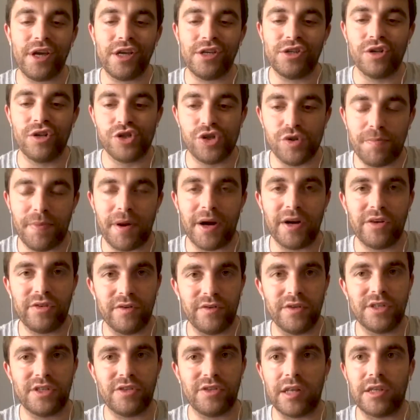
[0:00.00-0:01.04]
it's also part of
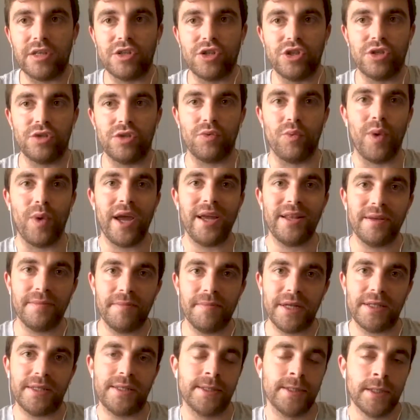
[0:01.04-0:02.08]
the strategy to wait a
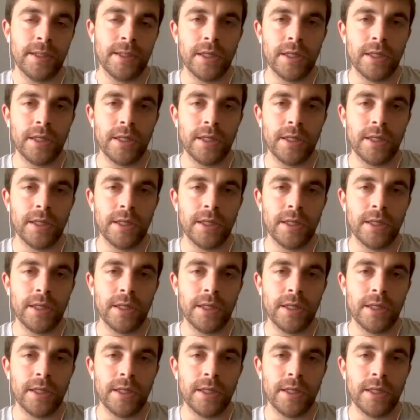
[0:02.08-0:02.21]
bit,